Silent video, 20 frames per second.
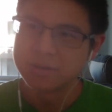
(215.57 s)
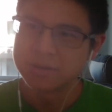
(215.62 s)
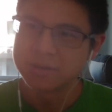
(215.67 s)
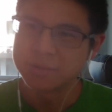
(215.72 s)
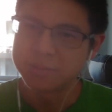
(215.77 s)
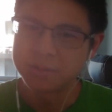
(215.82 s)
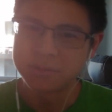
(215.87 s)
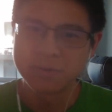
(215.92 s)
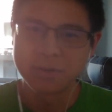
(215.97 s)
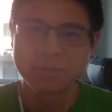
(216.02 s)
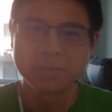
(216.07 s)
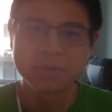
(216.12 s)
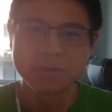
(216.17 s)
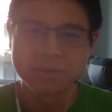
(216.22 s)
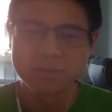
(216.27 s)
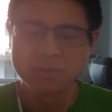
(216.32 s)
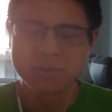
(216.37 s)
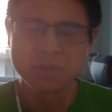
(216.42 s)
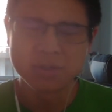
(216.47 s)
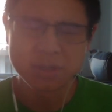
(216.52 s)
The performance
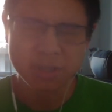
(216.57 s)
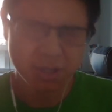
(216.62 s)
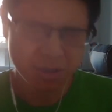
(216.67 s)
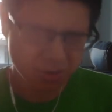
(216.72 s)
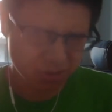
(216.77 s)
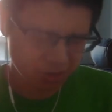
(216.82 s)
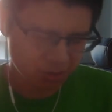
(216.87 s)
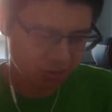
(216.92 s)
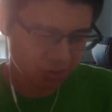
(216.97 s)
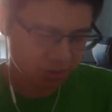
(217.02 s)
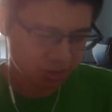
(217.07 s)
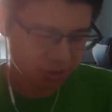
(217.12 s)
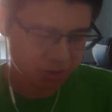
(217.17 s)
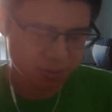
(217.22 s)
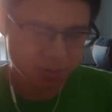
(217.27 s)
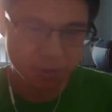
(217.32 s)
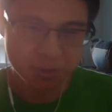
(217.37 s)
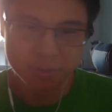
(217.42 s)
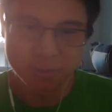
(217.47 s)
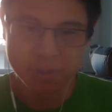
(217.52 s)
review cycle is
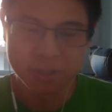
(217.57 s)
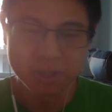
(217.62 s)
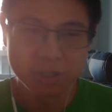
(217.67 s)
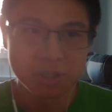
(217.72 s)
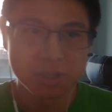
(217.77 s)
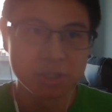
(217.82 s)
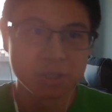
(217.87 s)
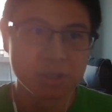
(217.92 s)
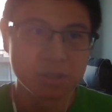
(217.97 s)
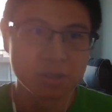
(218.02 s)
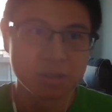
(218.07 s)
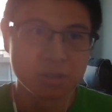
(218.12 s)
pretty much